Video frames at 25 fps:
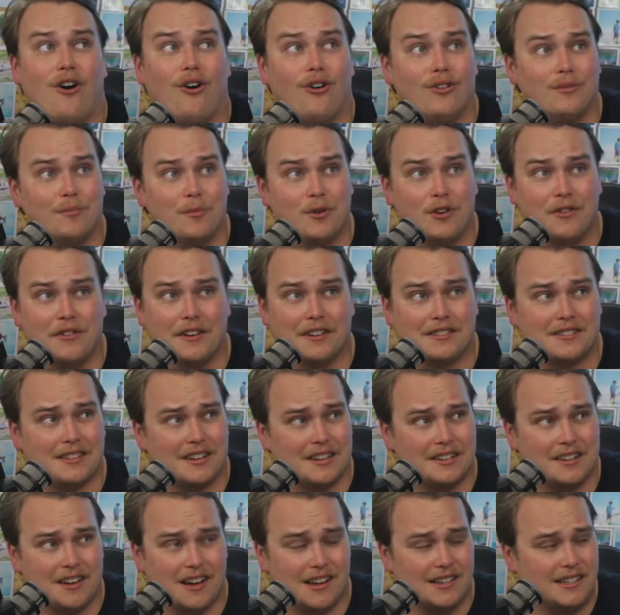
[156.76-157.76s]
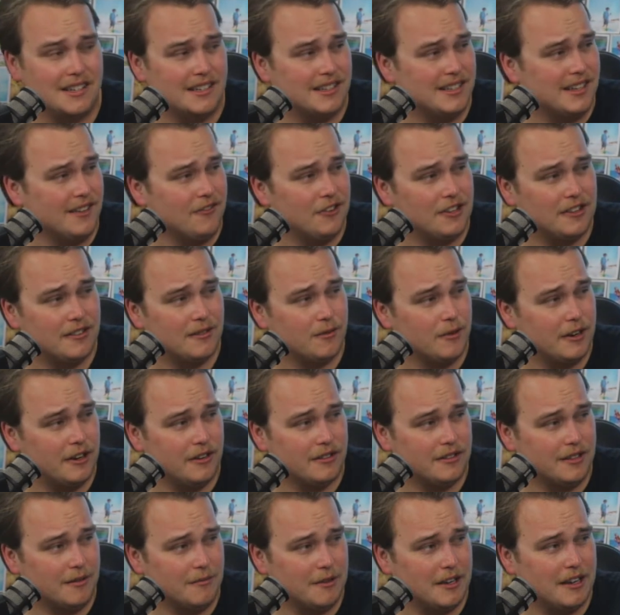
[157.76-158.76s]
old movie. It's like 1973 or
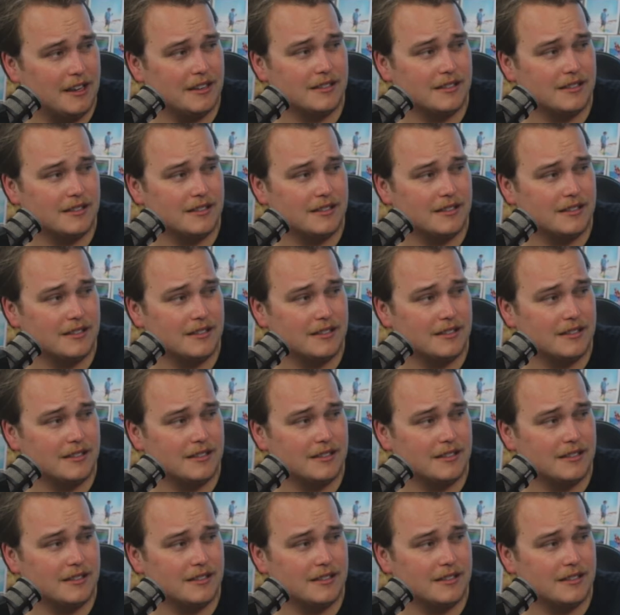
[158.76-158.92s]
something. It's a